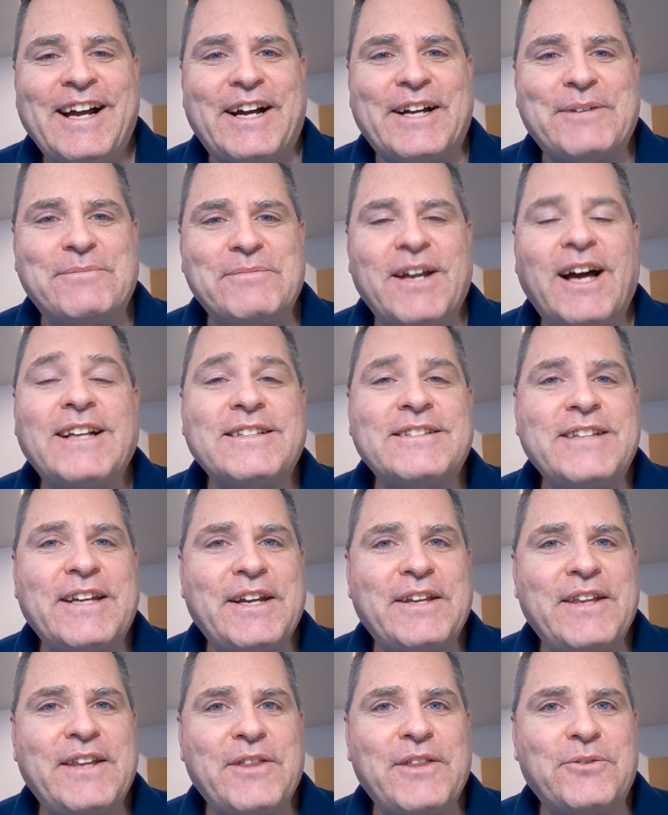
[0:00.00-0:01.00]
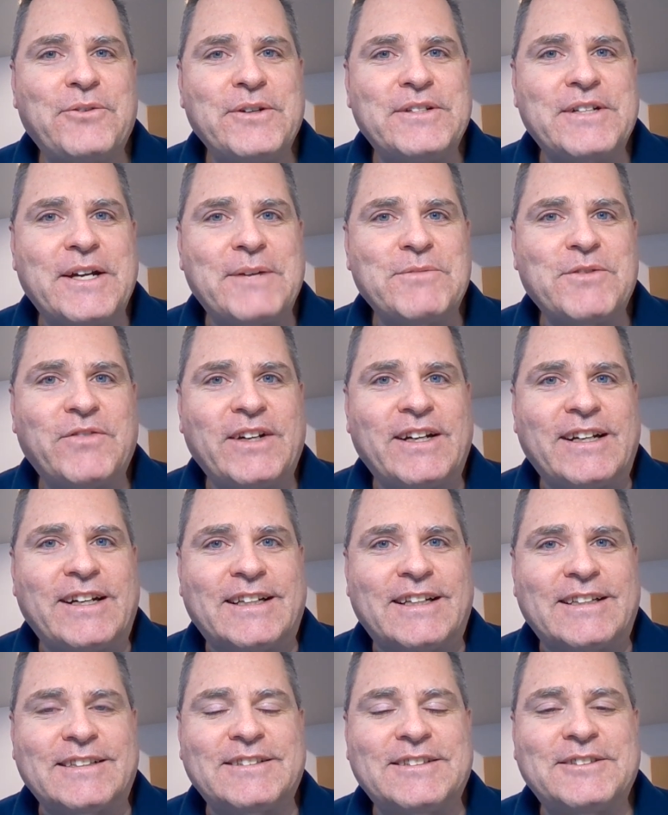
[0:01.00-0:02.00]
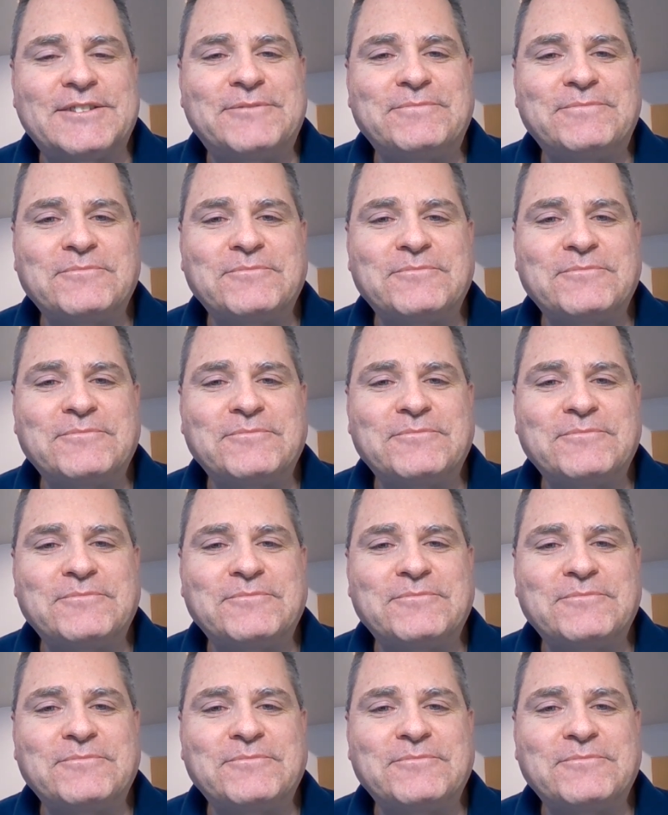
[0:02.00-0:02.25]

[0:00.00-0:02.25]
I am not saying that three times fast.